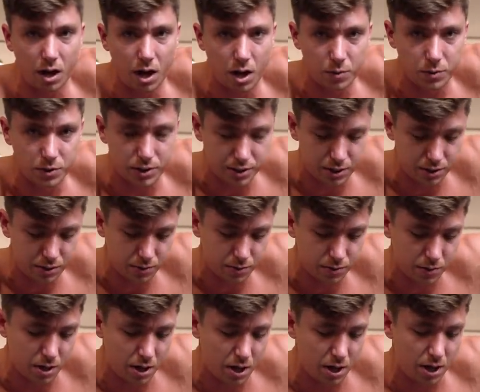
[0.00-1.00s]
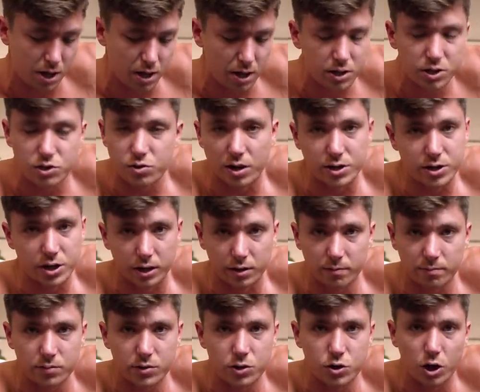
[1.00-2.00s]
I would do stretching
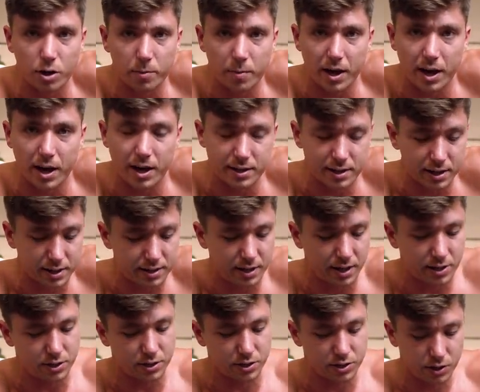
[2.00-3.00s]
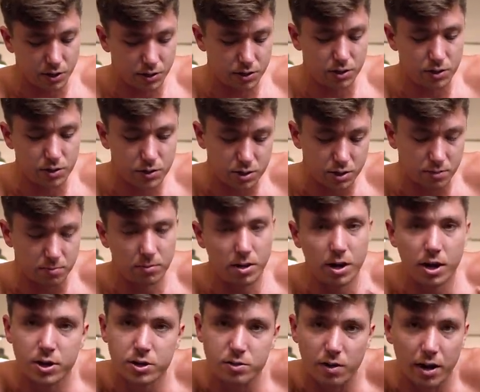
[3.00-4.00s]
during my handstand session. So I do some
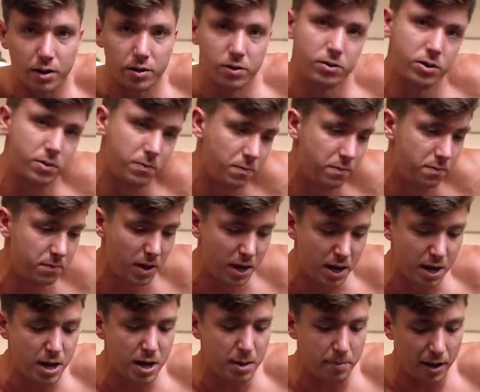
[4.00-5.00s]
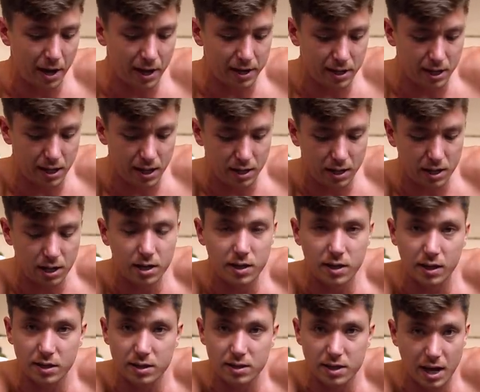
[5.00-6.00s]
straddle, some pancake,
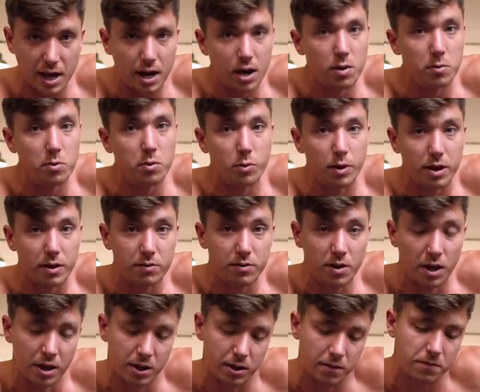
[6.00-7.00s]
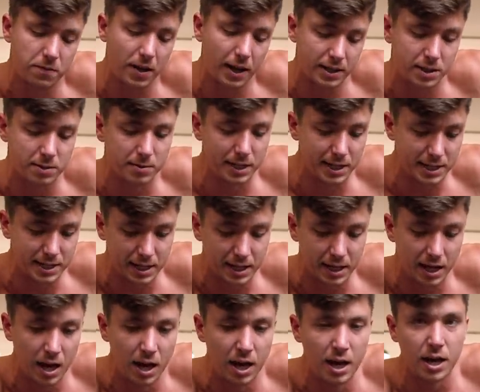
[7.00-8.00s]
things to help with
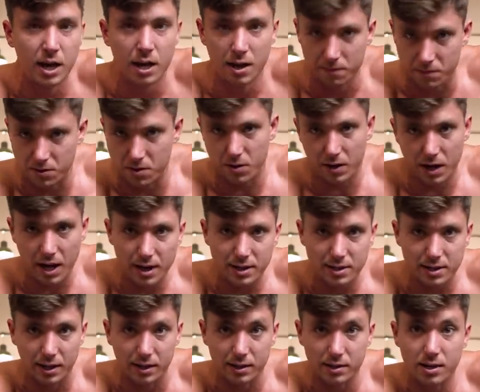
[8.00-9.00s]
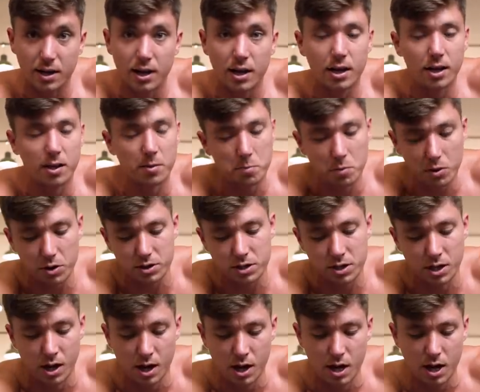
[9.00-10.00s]
flexibility for doing handstands.
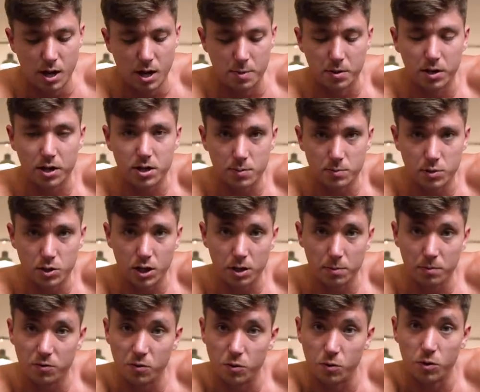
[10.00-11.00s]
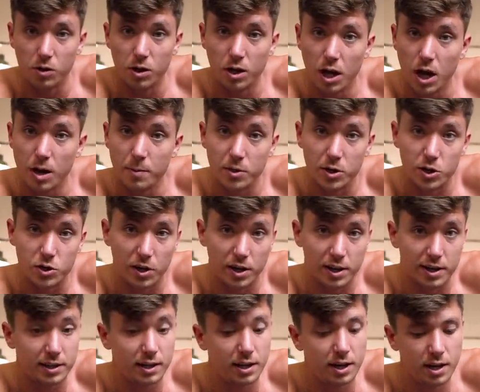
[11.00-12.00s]
But because I'm doing it for lower body
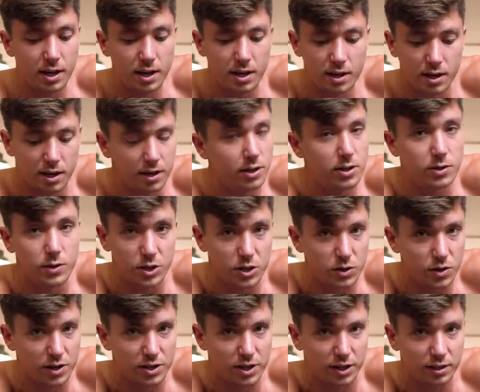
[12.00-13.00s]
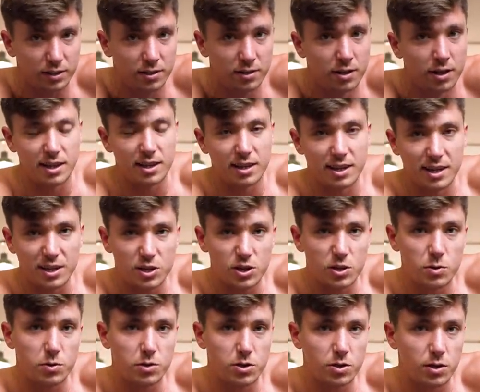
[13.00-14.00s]
training, I don't do any stretching. The
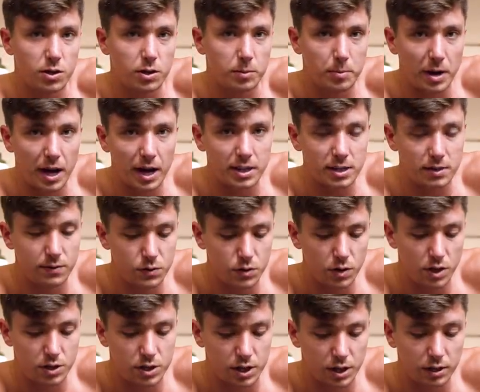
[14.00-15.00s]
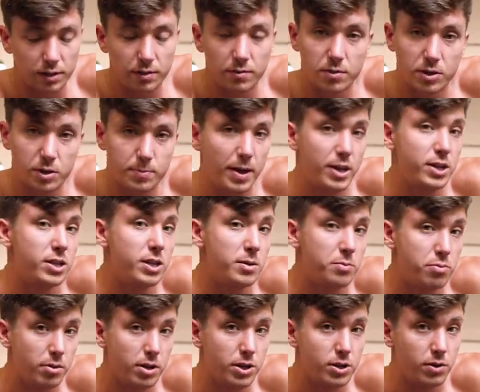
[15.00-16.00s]
issue with doing passive stretching, especially
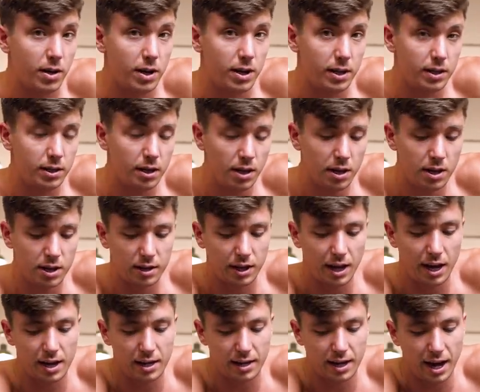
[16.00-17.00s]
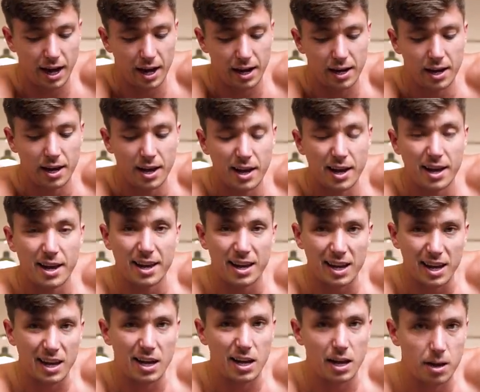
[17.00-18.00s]
pre-training, can
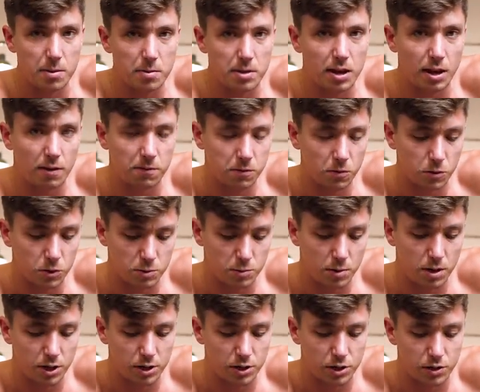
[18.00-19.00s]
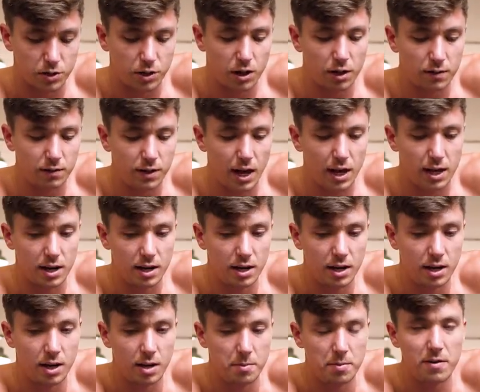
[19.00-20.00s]
inhibit that force production. You're kind of getting
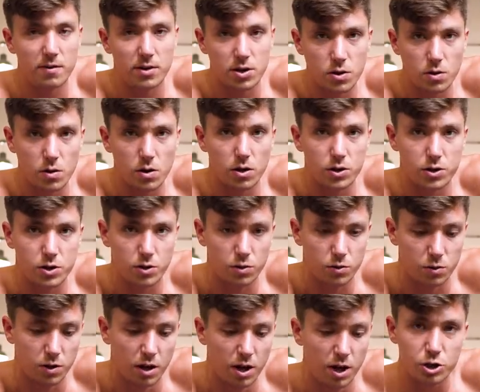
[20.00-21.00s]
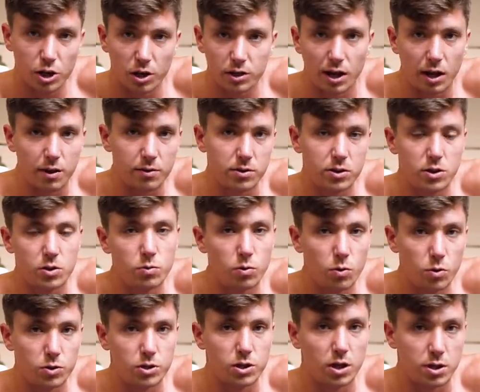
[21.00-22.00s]
a bit of a neurological shutdown
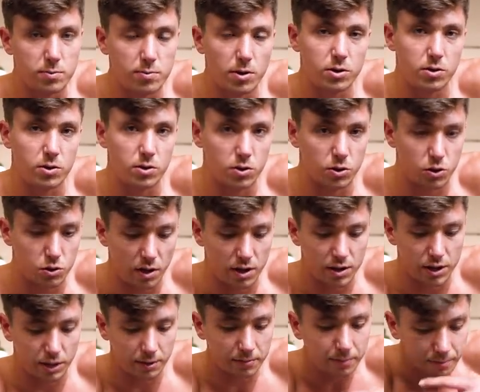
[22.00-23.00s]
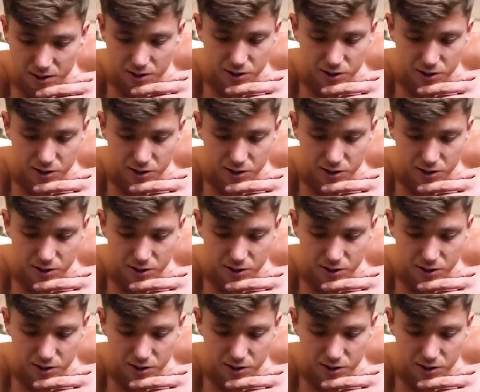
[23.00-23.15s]
towards those muscles you're stretching.